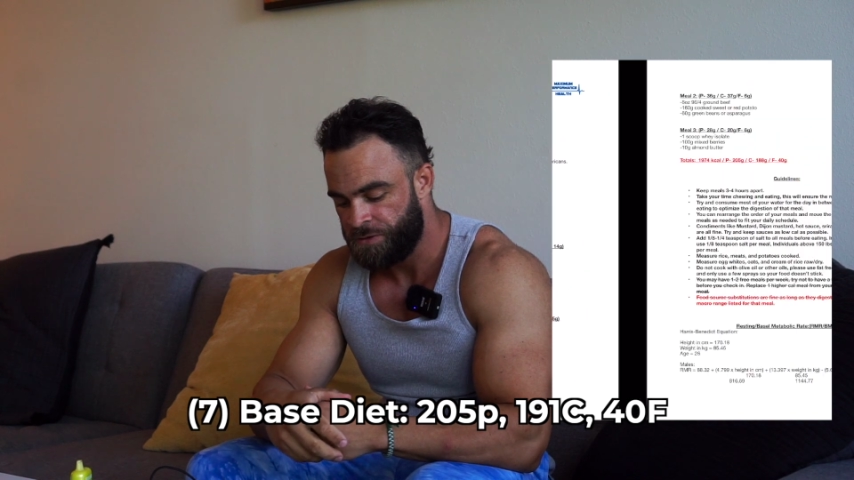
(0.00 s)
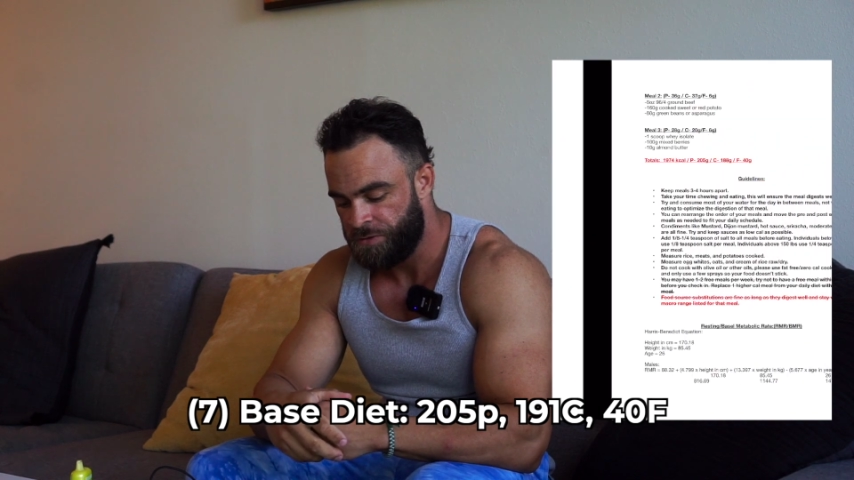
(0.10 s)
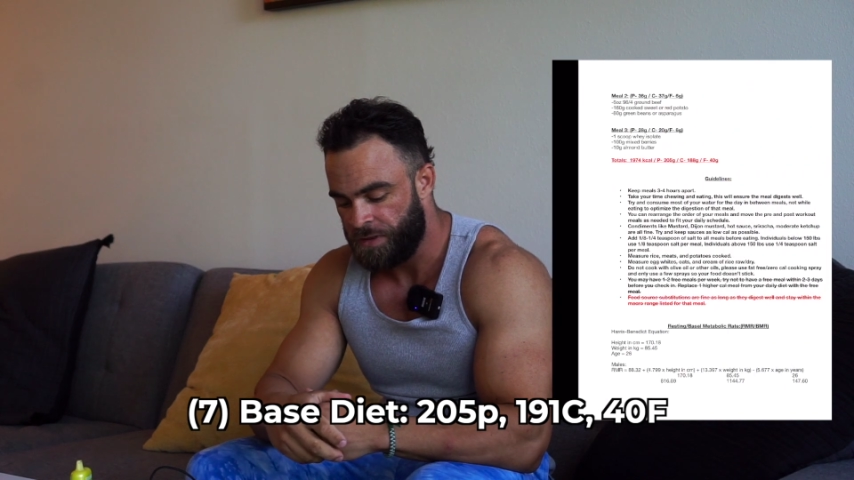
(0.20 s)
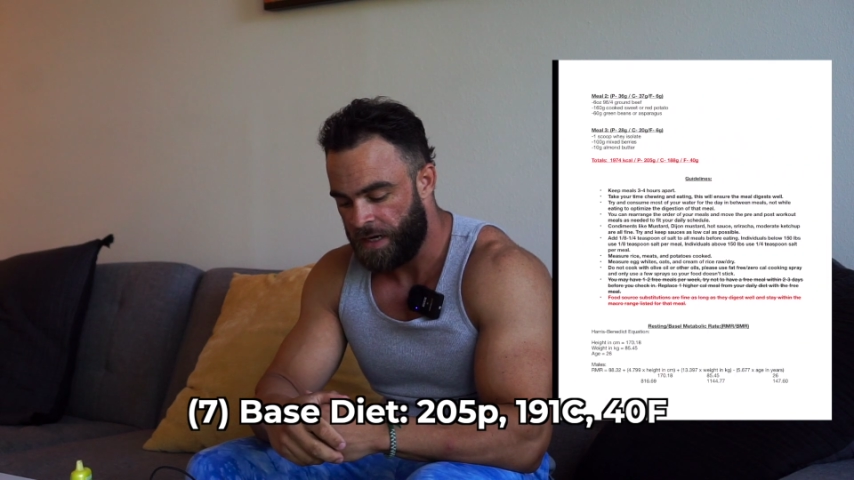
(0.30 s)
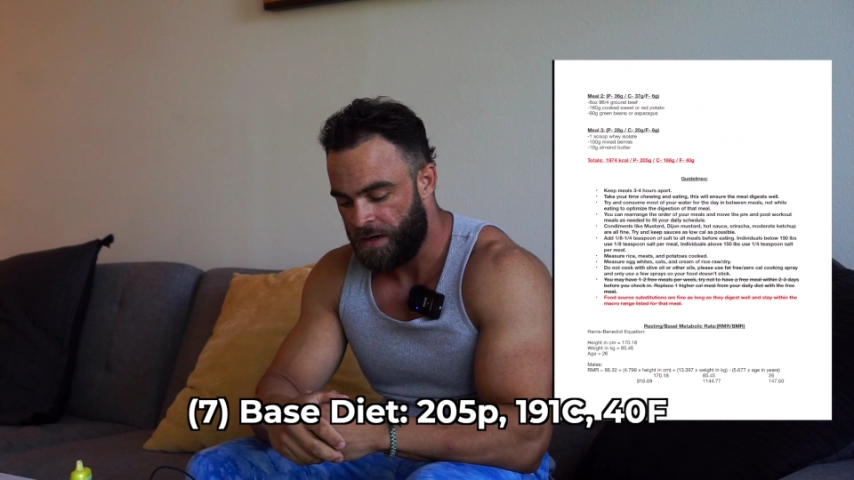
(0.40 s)
to
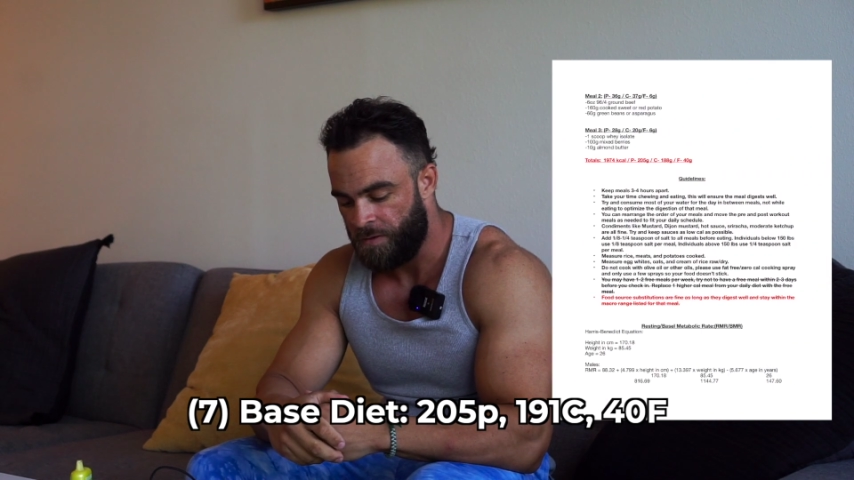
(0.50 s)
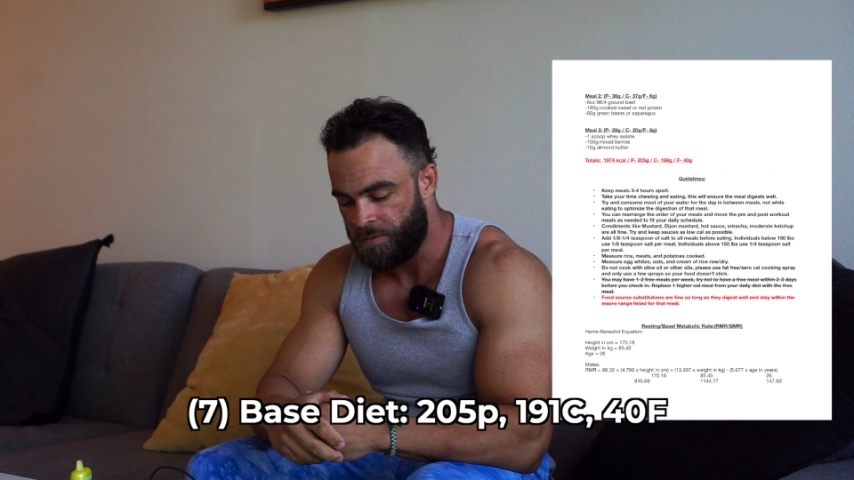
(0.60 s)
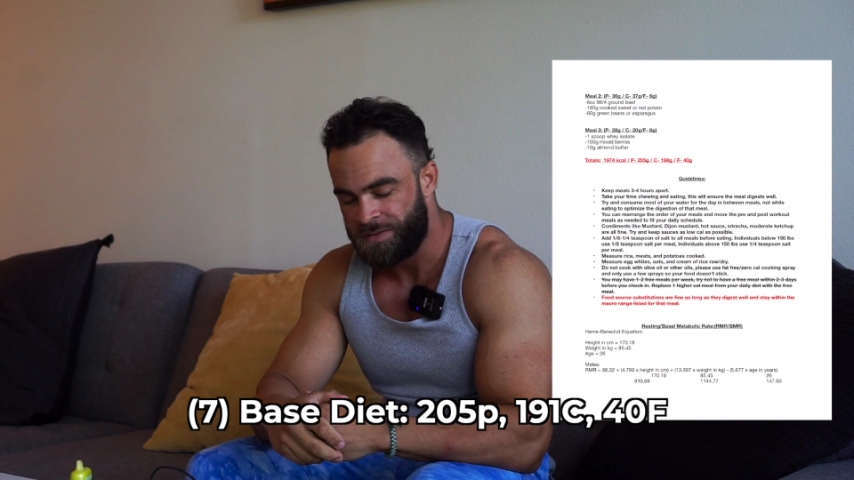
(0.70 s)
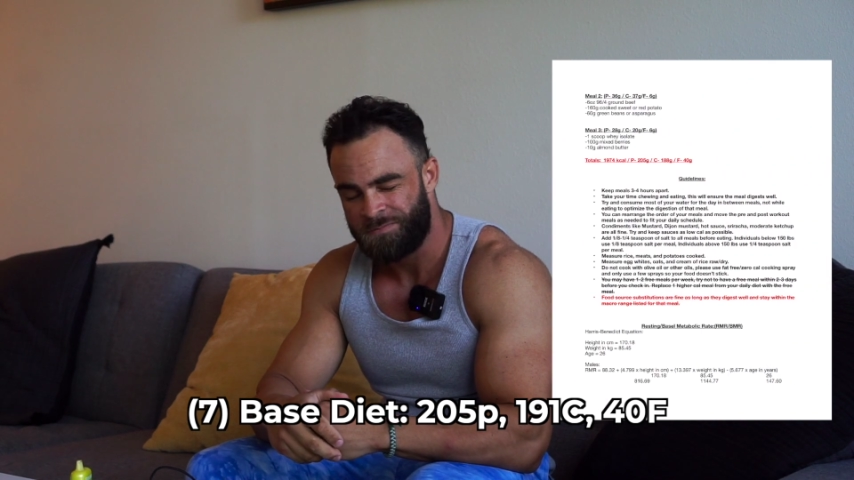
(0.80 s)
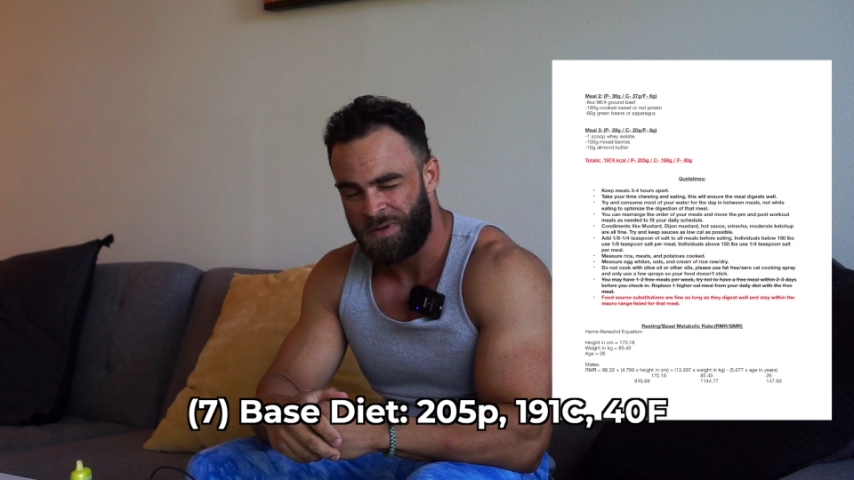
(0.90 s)
now
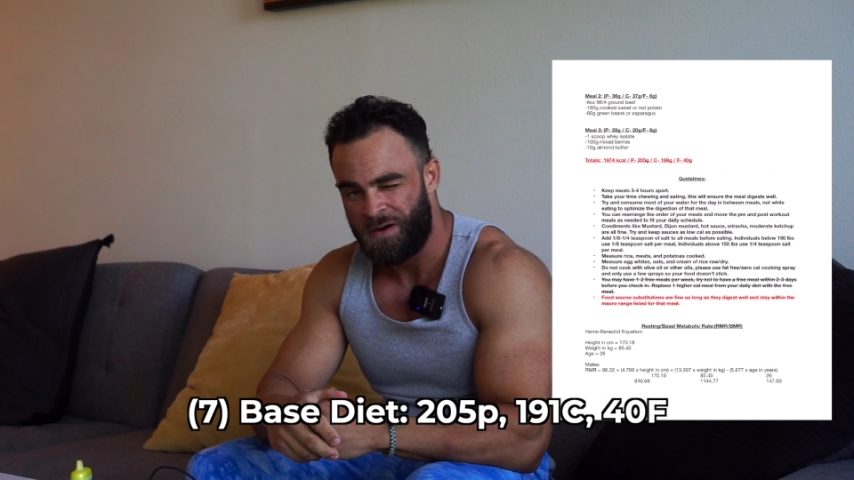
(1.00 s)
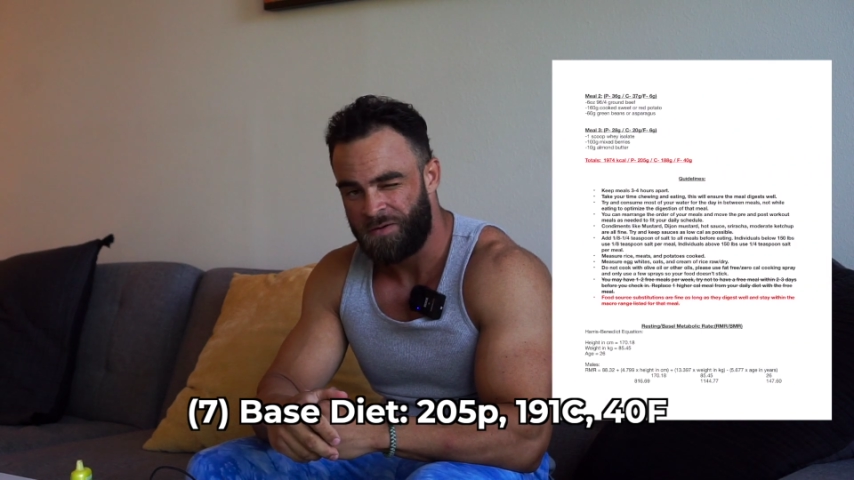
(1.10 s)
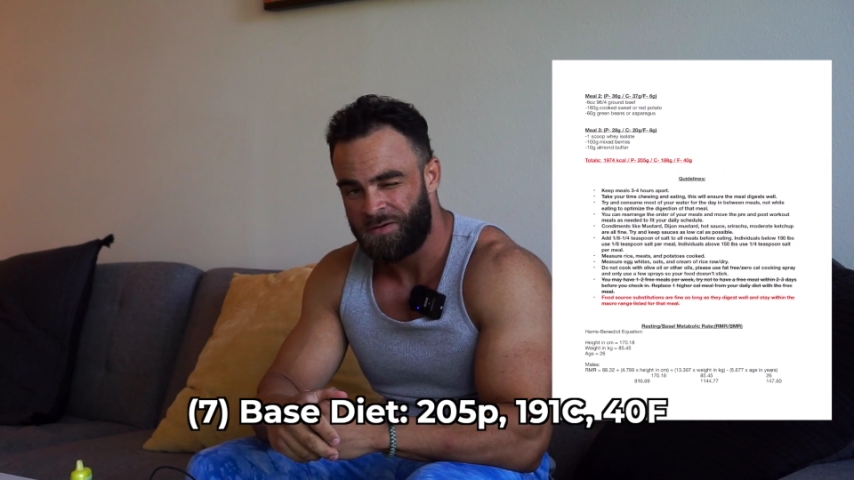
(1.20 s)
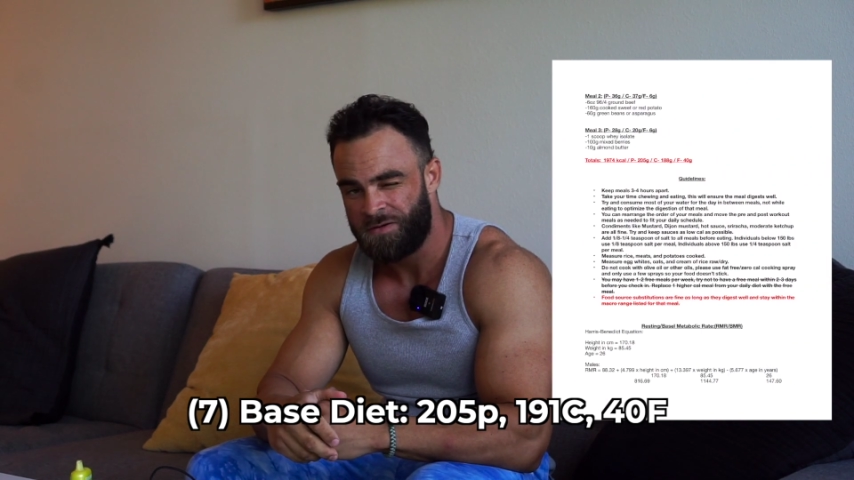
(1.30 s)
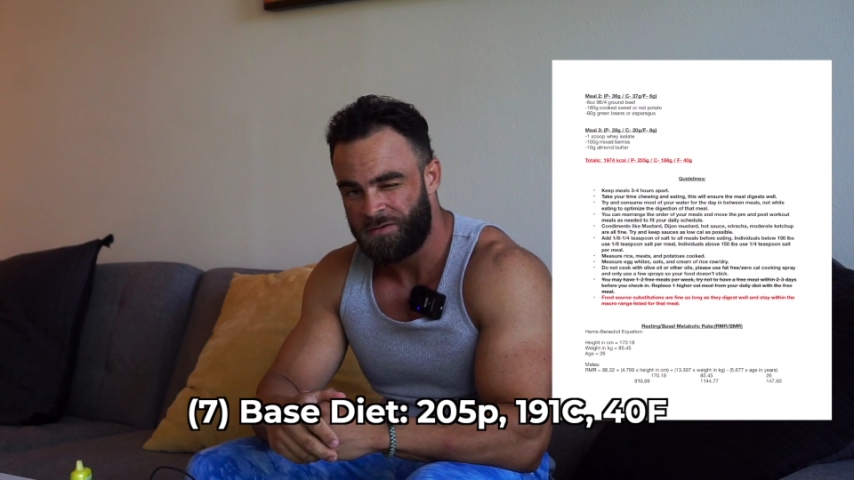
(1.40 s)
it's about